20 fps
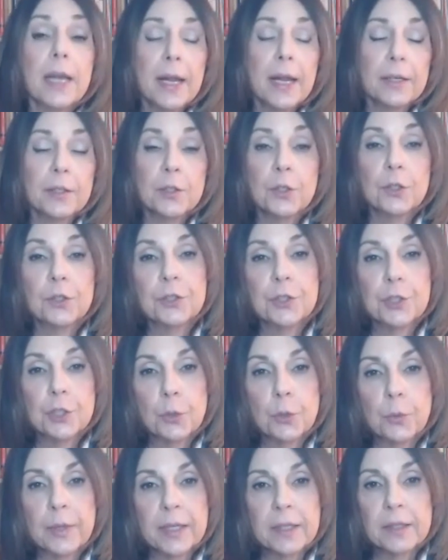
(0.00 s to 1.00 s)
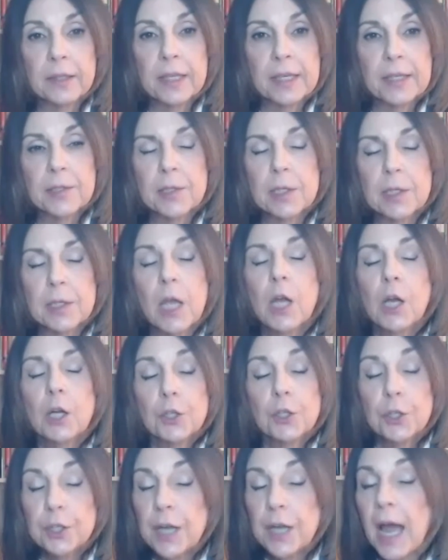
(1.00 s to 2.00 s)
and you're doing this,
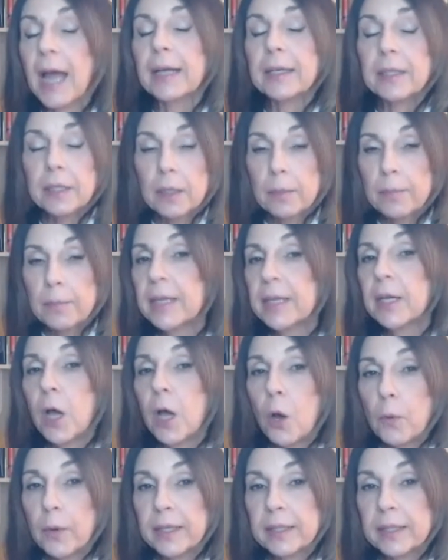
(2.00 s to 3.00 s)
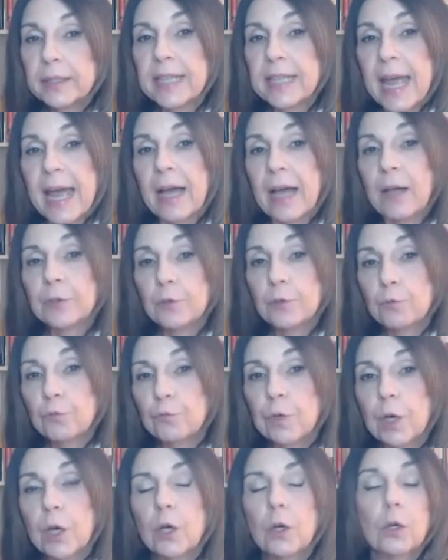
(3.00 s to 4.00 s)
you're not going to be going down the
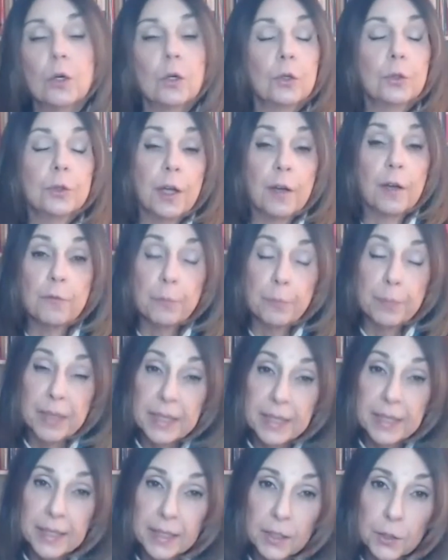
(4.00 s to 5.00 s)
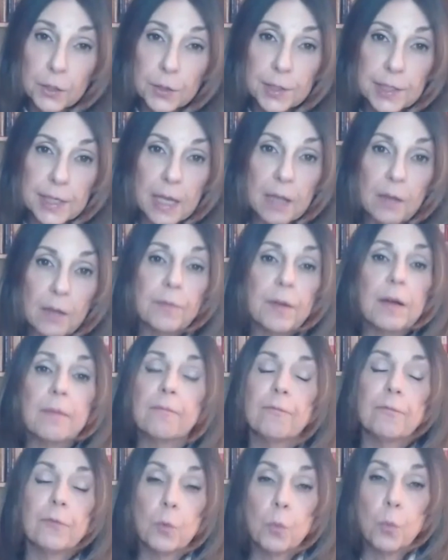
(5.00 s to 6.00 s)
road of beating yourself up
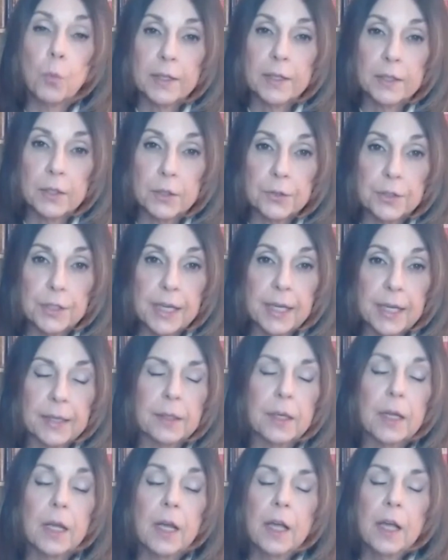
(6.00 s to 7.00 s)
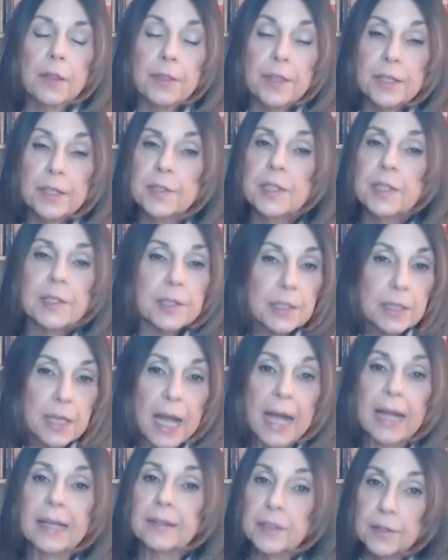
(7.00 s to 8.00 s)
for what you did. This is
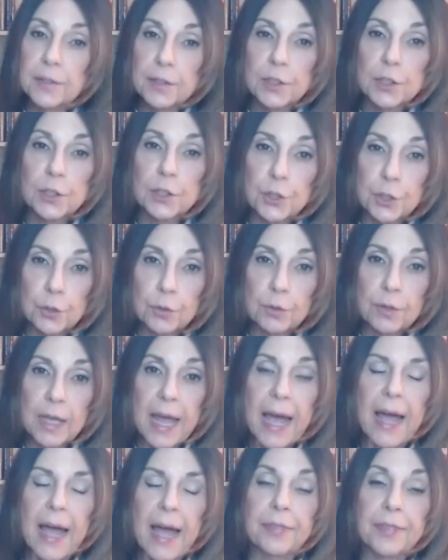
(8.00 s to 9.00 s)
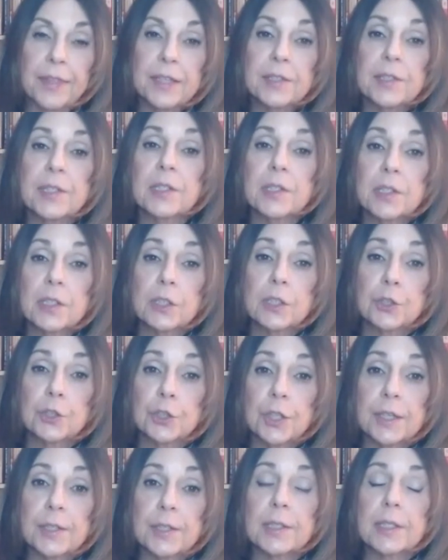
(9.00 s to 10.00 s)
not to do that. This is to
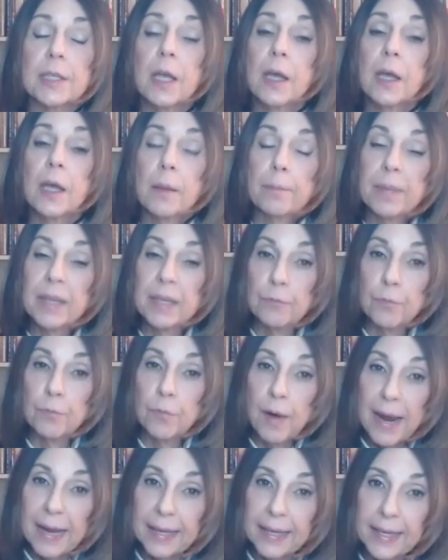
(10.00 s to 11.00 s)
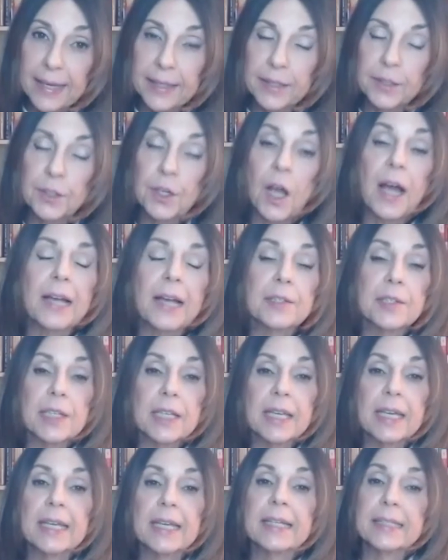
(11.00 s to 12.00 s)
just be
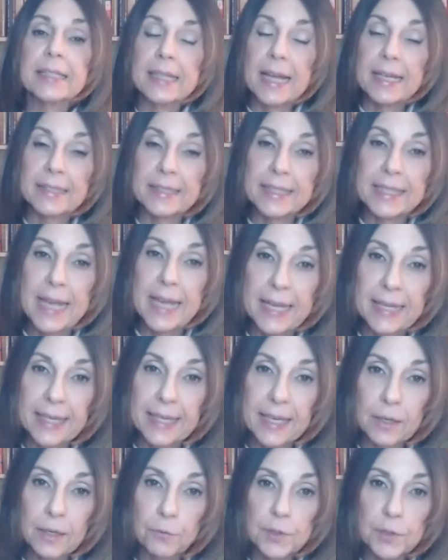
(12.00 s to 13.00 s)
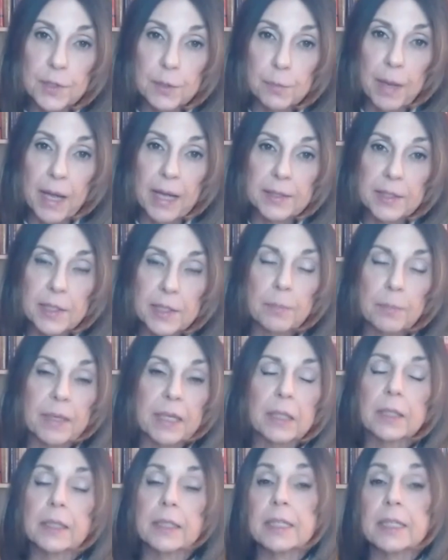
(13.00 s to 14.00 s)
recognizing it and taking
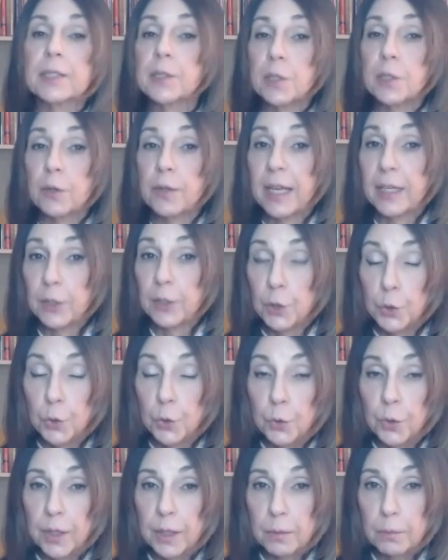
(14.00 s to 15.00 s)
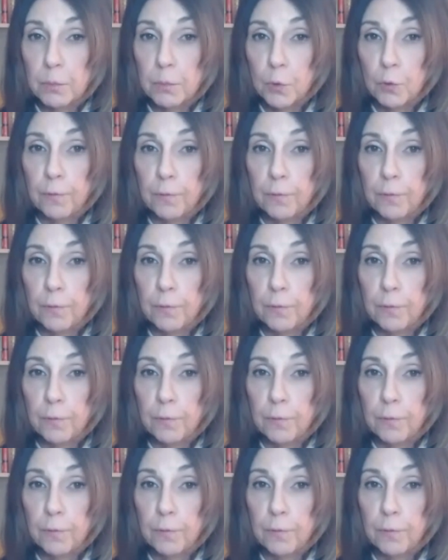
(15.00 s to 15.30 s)
responsibility so that you can move